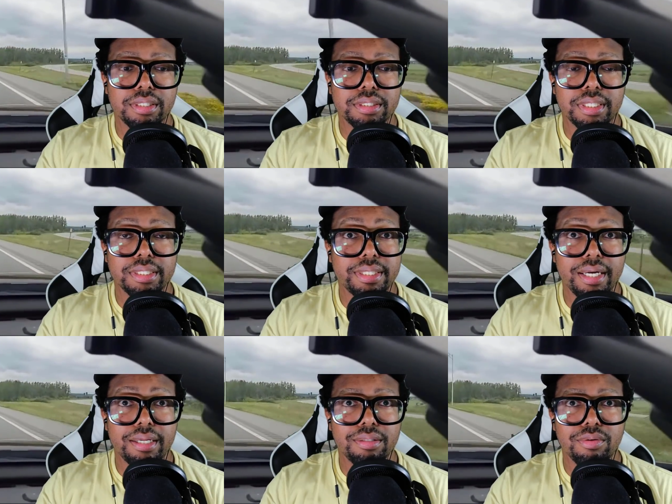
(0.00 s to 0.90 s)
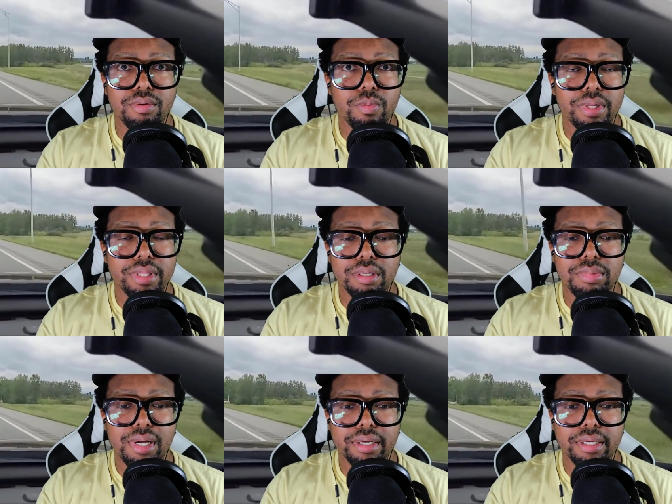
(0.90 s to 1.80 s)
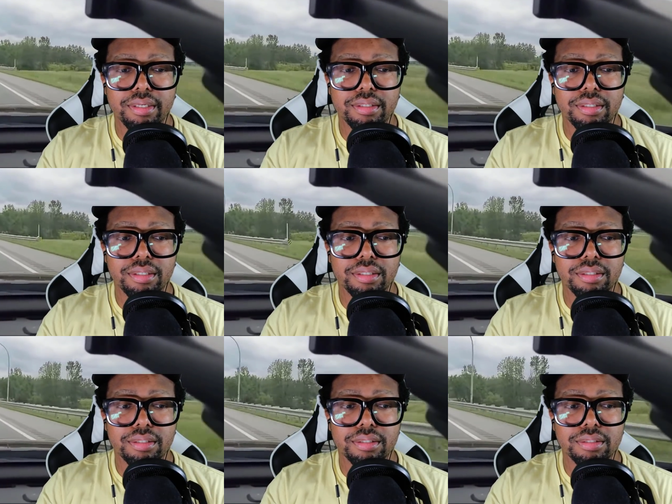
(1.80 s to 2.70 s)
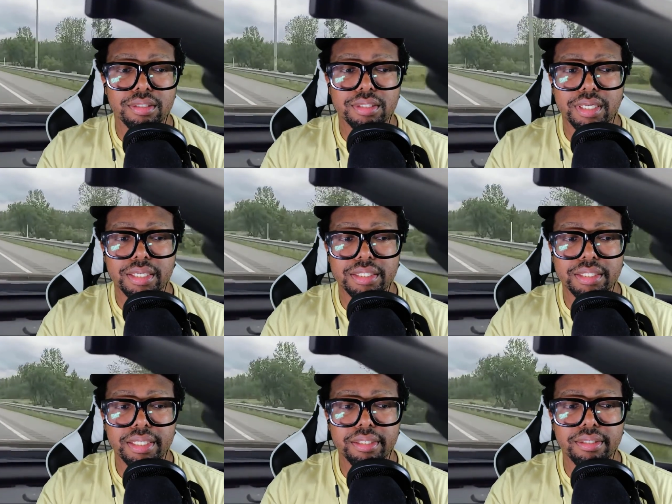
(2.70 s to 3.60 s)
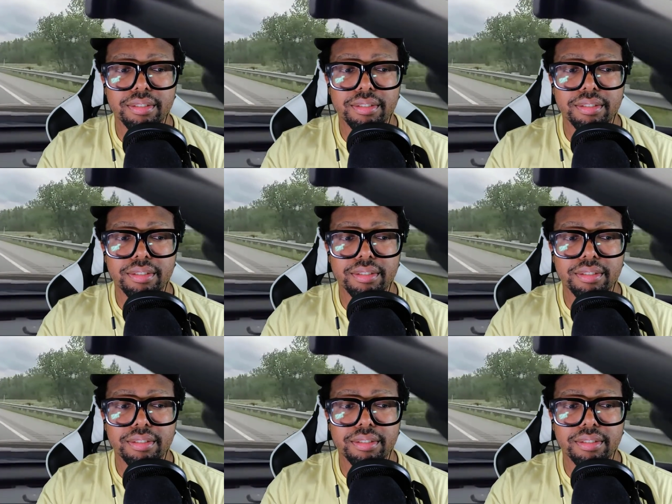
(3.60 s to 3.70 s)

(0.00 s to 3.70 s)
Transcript: Chantel with the blocking, just like she did.